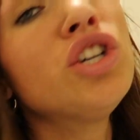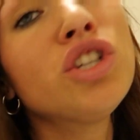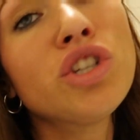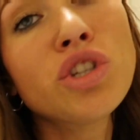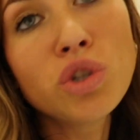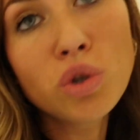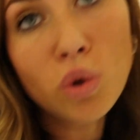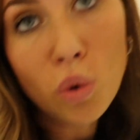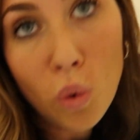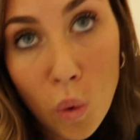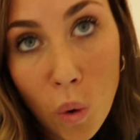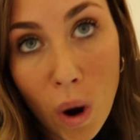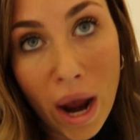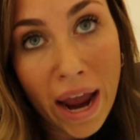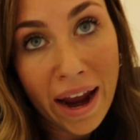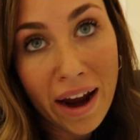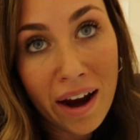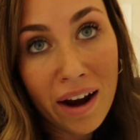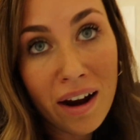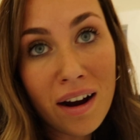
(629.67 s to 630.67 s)

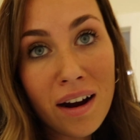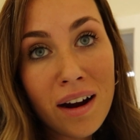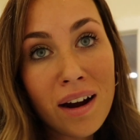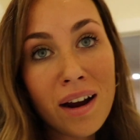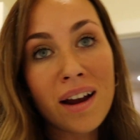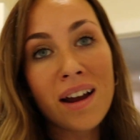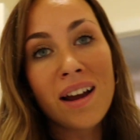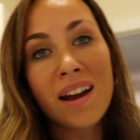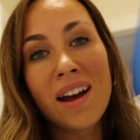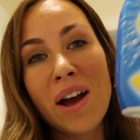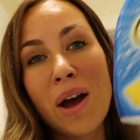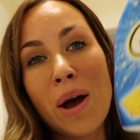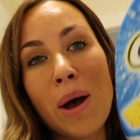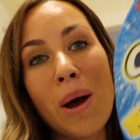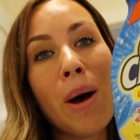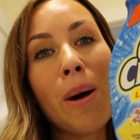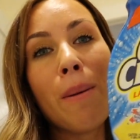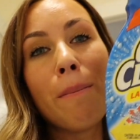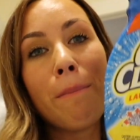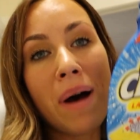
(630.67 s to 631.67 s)
swear
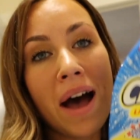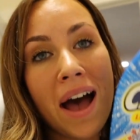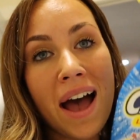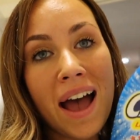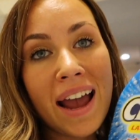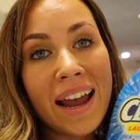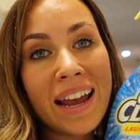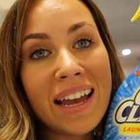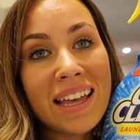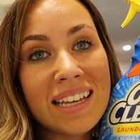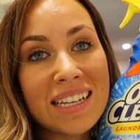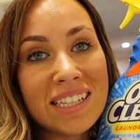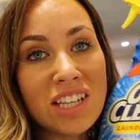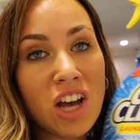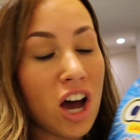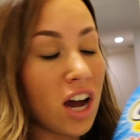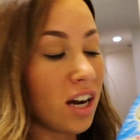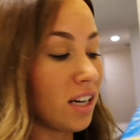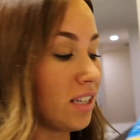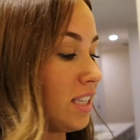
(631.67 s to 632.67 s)
by this
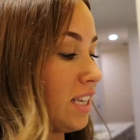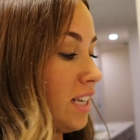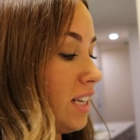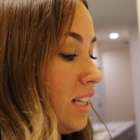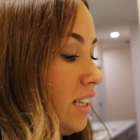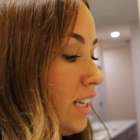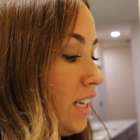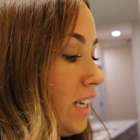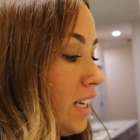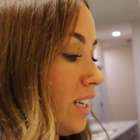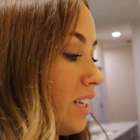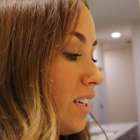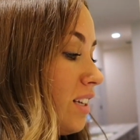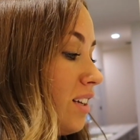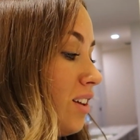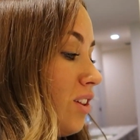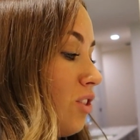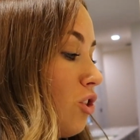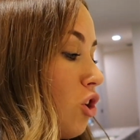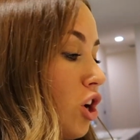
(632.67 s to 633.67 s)

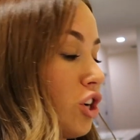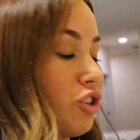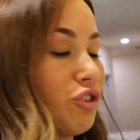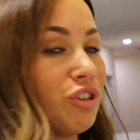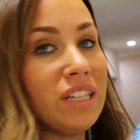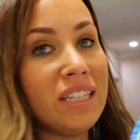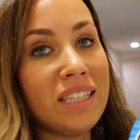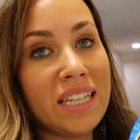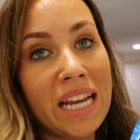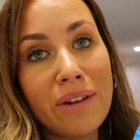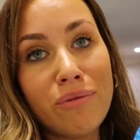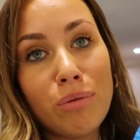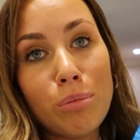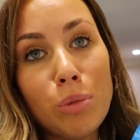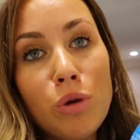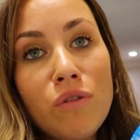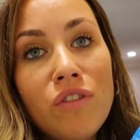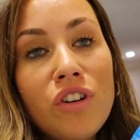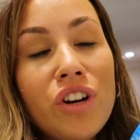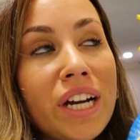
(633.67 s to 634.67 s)
OxiClean laundry stain
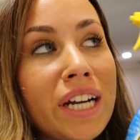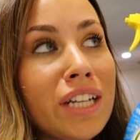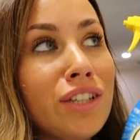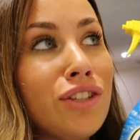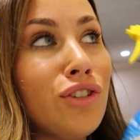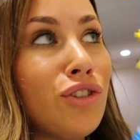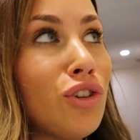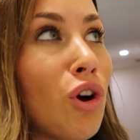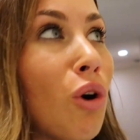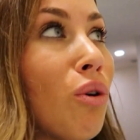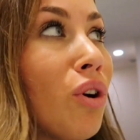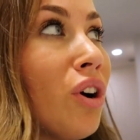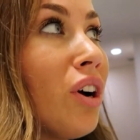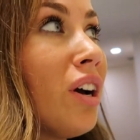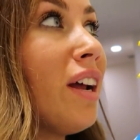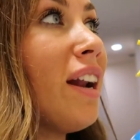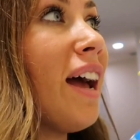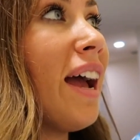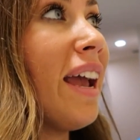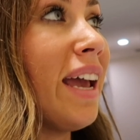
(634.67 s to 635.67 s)
remover. It's so
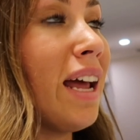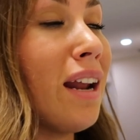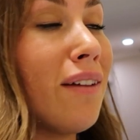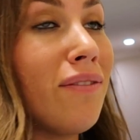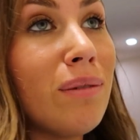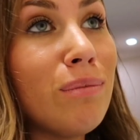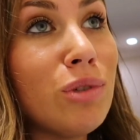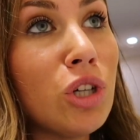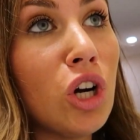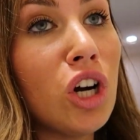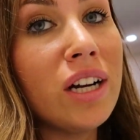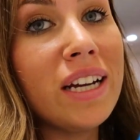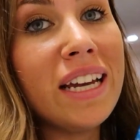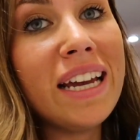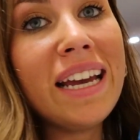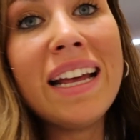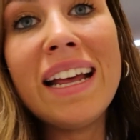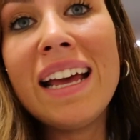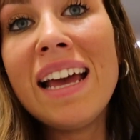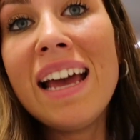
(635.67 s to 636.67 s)
good. I get it from
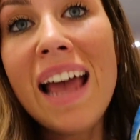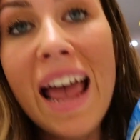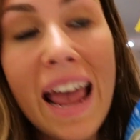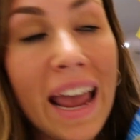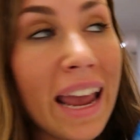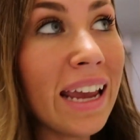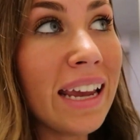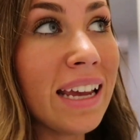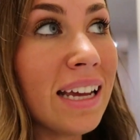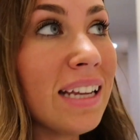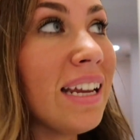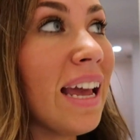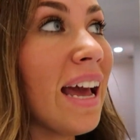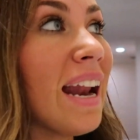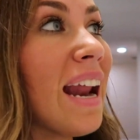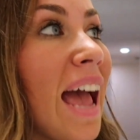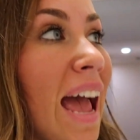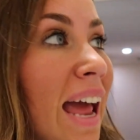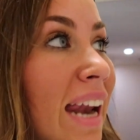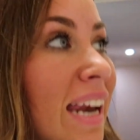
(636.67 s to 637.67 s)
Target. It can
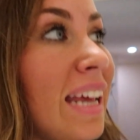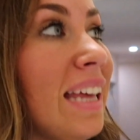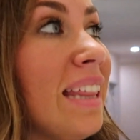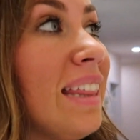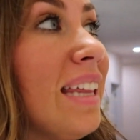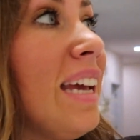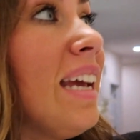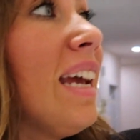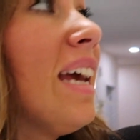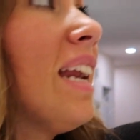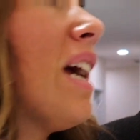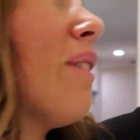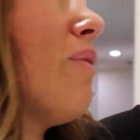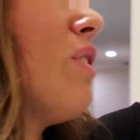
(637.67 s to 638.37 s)
get anything and